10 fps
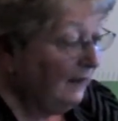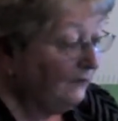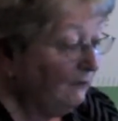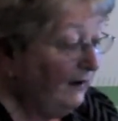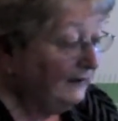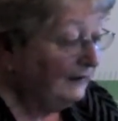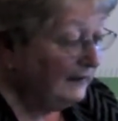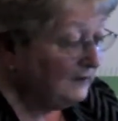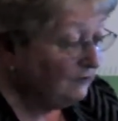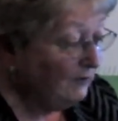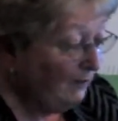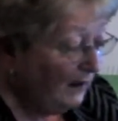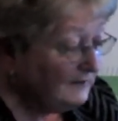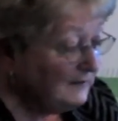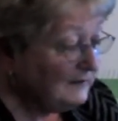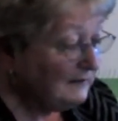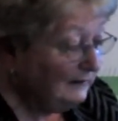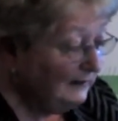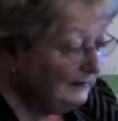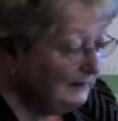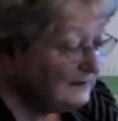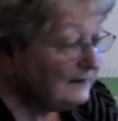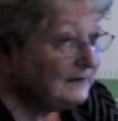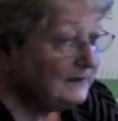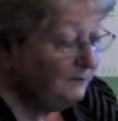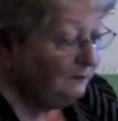the regulatory bodies, the legal system,